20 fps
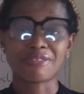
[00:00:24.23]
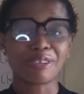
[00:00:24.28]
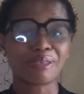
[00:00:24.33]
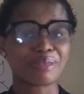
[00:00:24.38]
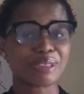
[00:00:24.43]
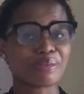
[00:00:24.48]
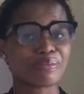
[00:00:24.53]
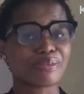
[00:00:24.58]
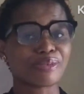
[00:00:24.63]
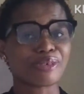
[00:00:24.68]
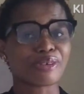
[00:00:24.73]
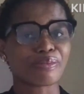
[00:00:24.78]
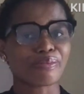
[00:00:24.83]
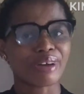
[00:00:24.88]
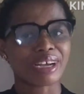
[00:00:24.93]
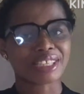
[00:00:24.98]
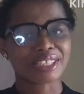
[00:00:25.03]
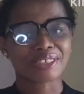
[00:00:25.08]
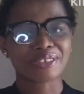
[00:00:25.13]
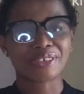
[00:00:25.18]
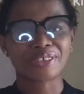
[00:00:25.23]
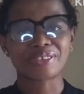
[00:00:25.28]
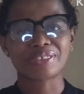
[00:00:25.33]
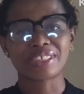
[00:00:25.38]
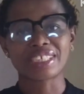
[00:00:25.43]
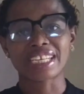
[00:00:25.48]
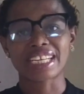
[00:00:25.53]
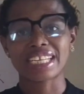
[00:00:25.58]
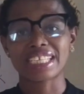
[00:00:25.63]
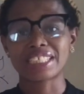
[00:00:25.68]
from the book Mastery Oral
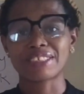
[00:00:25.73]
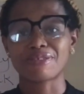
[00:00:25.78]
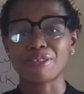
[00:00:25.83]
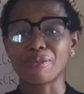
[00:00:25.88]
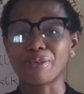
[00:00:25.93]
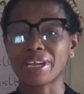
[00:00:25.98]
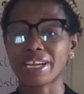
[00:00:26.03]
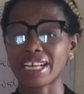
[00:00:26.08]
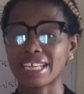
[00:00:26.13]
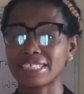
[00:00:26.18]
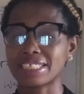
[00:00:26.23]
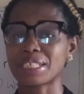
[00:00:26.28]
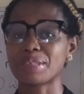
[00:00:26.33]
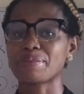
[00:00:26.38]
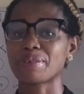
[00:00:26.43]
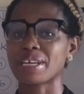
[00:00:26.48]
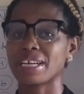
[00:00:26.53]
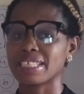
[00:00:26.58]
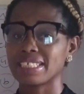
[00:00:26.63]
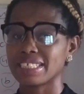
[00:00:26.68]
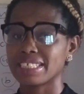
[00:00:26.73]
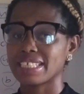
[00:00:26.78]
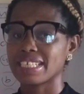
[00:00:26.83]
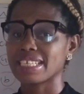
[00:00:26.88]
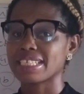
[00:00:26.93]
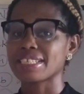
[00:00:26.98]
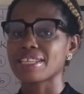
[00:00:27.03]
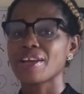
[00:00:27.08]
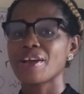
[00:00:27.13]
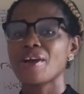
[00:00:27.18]
English for WAEC and JAMB
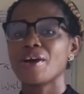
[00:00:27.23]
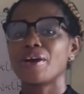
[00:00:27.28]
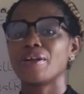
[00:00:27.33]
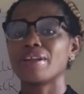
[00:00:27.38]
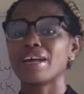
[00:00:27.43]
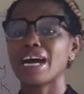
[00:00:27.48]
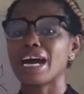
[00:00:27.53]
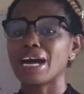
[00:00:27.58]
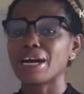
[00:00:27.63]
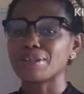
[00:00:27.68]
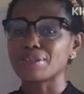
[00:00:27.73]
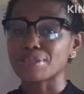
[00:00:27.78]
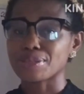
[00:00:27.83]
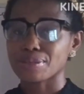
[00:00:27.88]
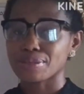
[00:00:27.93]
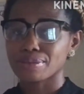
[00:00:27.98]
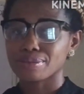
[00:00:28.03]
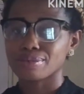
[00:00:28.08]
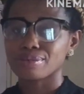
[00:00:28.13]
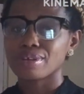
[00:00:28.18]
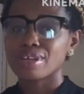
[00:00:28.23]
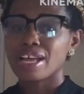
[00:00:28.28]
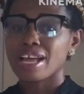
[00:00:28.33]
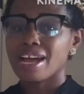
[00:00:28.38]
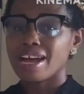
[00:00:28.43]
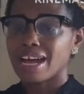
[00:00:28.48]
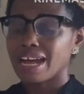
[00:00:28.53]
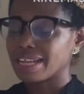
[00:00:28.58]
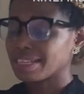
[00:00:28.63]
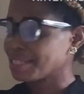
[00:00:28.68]
Candidates on how to
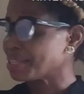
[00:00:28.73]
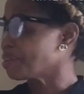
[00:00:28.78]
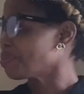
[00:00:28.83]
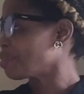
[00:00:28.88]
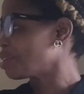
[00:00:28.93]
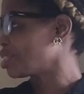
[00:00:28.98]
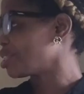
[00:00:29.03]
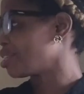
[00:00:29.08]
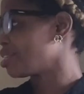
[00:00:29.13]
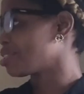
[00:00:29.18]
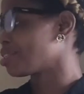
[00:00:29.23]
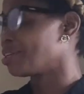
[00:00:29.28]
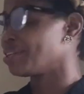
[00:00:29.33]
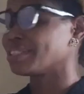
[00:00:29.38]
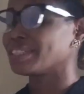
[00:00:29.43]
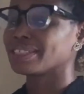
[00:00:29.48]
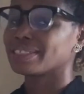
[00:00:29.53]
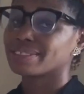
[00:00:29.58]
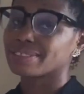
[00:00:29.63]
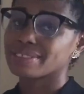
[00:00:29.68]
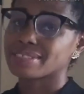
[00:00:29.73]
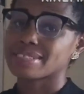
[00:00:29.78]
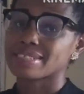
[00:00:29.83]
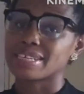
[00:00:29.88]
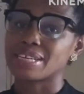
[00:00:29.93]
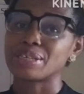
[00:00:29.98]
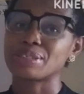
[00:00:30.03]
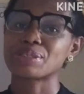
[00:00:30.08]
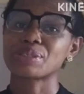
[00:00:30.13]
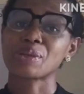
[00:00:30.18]
answer questions on the O
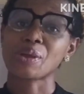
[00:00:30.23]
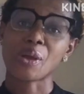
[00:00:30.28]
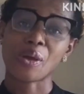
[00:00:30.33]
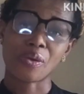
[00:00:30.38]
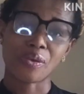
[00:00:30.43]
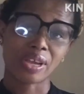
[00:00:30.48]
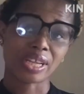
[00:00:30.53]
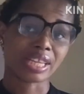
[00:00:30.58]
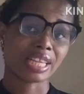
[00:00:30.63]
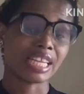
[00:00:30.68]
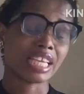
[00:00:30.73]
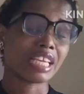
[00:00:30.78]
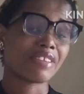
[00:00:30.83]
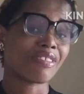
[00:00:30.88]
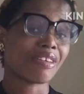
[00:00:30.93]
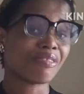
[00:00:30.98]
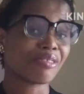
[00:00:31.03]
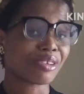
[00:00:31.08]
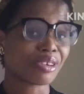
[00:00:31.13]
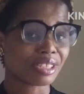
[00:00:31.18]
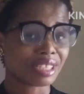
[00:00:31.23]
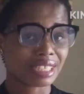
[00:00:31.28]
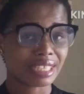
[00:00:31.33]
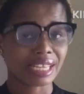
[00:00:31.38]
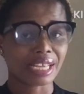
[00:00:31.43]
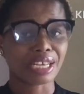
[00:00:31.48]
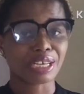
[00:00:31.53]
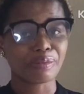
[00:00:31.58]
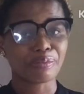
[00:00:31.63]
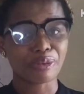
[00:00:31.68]
sound correctly. If you haven't gotten
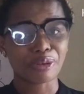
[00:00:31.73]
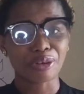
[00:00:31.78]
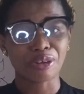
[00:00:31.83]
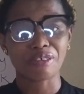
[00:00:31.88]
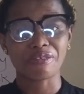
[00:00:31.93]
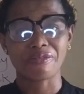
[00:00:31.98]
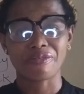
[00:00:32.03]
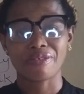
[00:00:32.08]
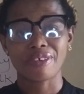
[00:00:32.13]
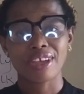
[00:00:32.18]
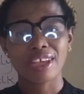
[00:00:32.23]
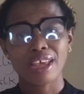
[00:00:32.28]
a copy of